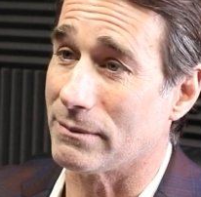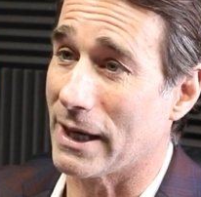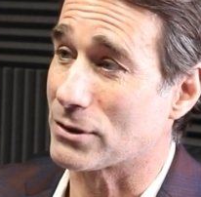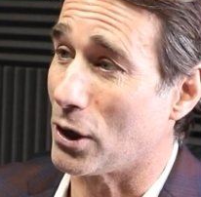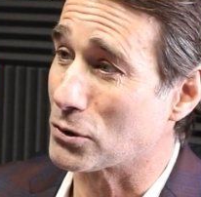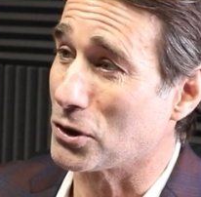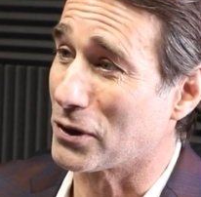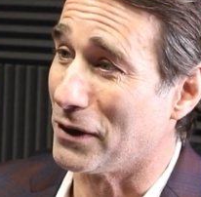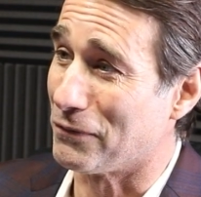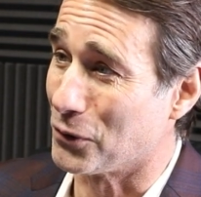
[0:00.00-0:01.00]
that's also
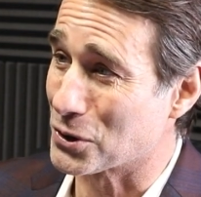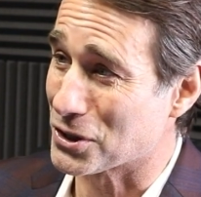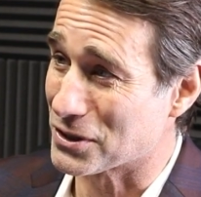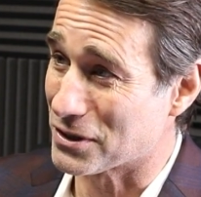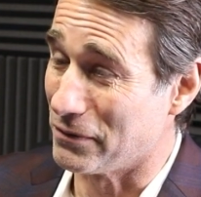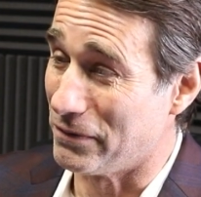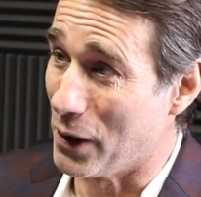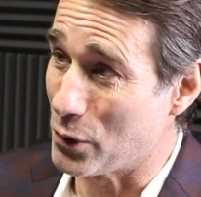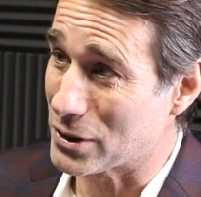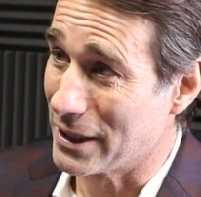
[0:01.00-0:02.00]
going to force us to
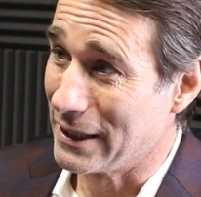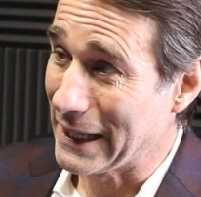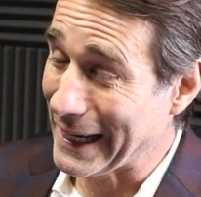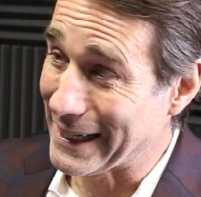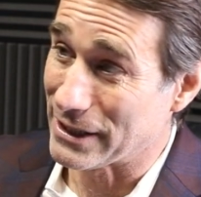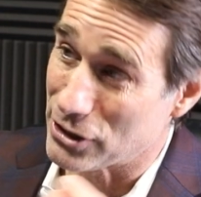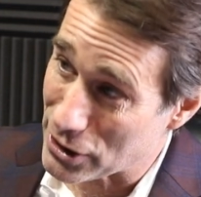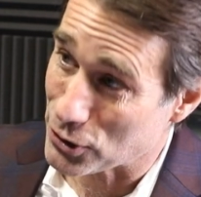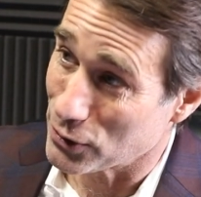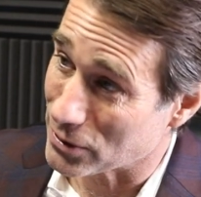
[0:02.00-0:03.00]
vote an
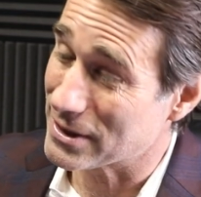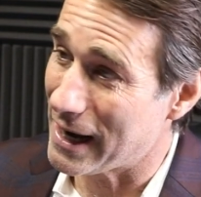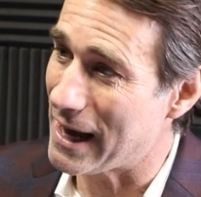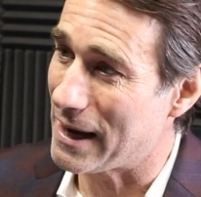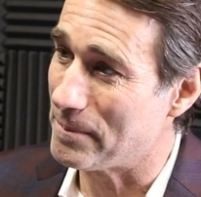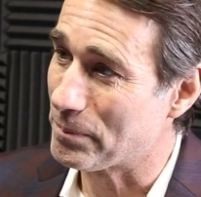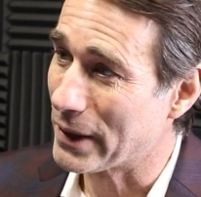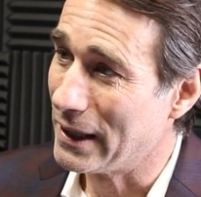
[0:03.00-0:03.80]
additional time